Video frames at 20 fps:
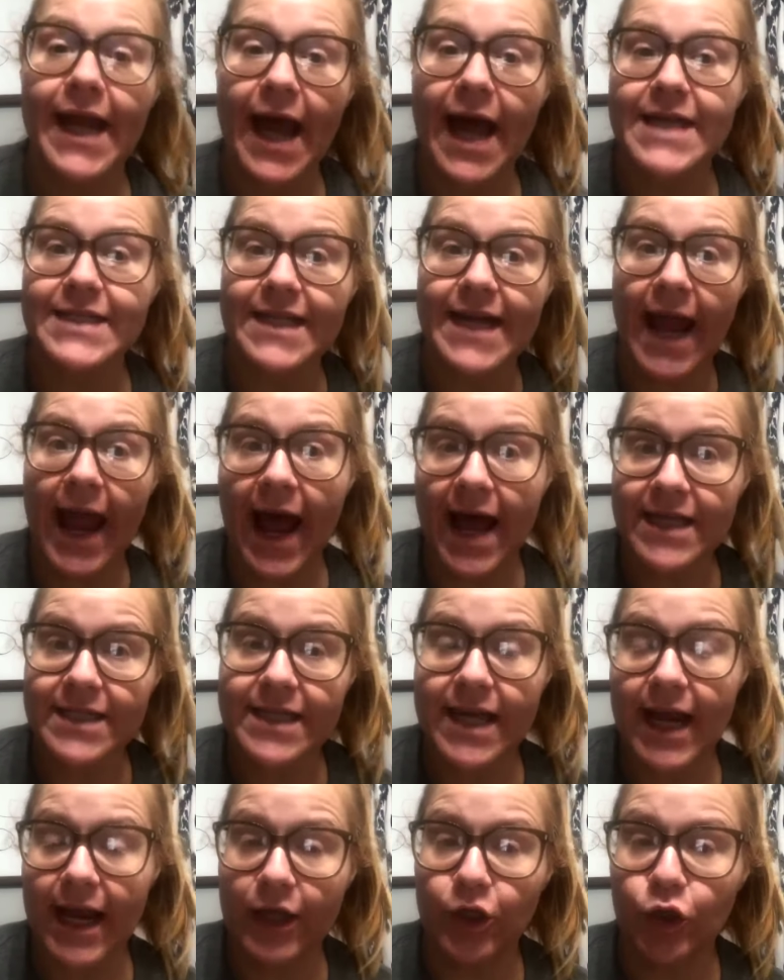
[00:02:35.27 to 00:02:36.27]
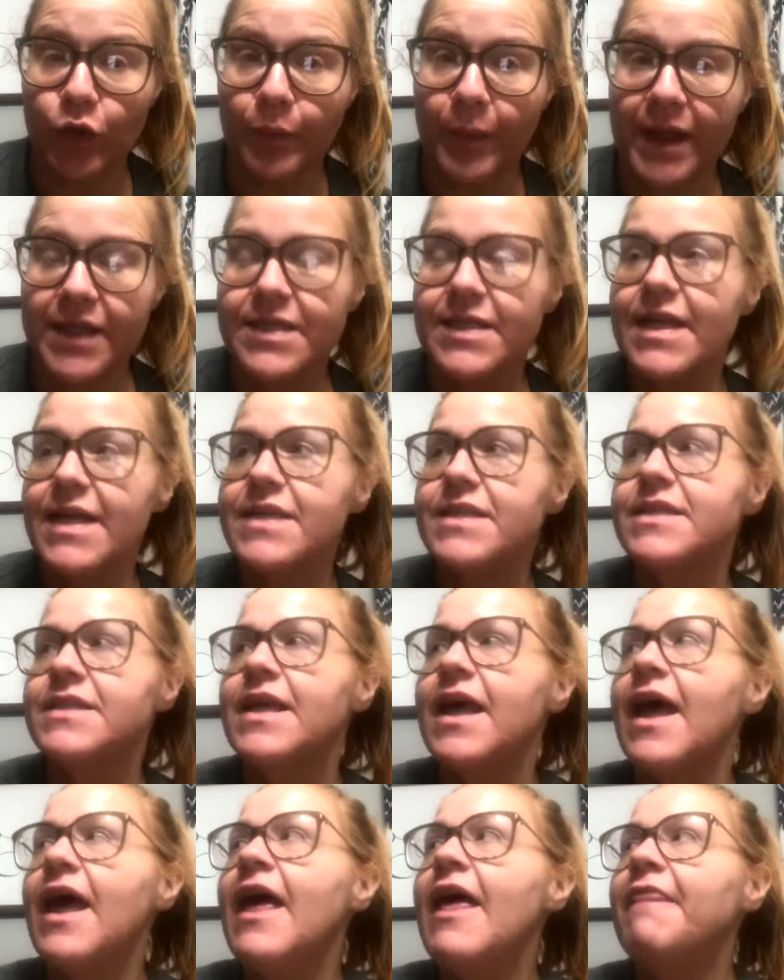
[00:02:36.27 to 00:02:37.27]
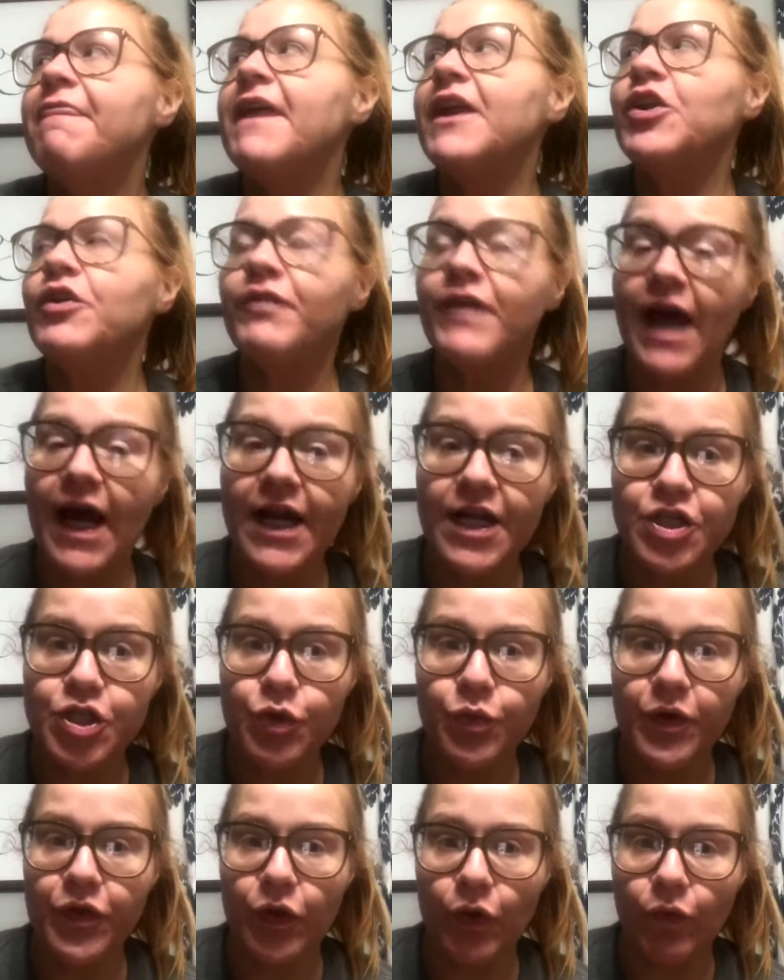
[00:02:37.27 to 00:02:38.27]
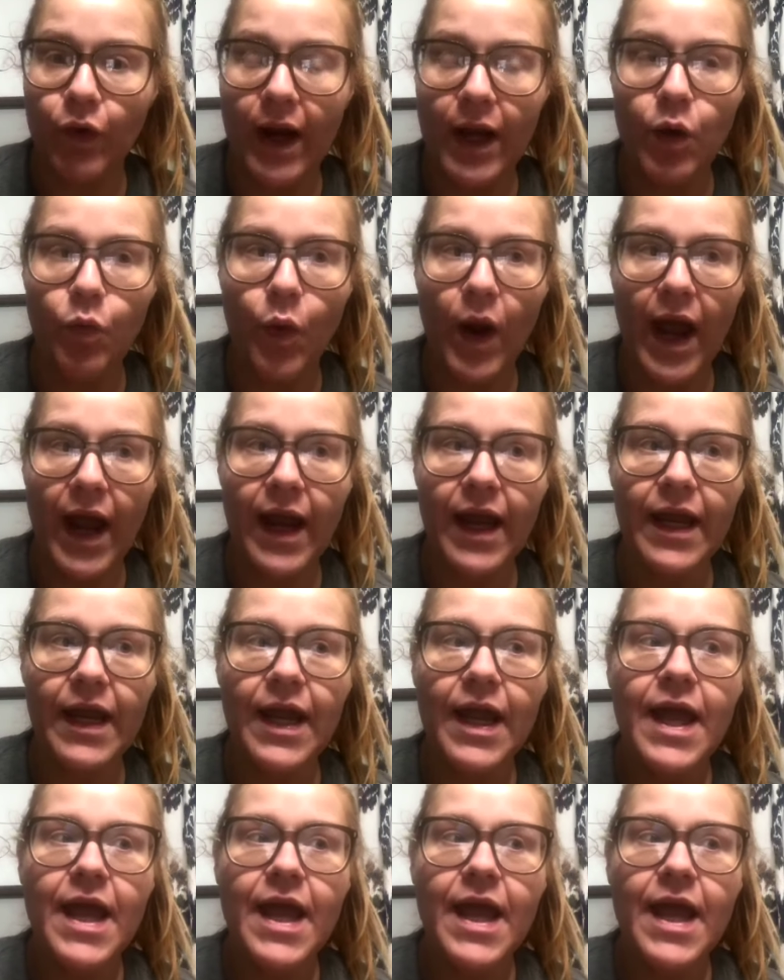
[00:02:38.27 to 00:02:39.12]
as an asset in your business, then you've got to do it the right way.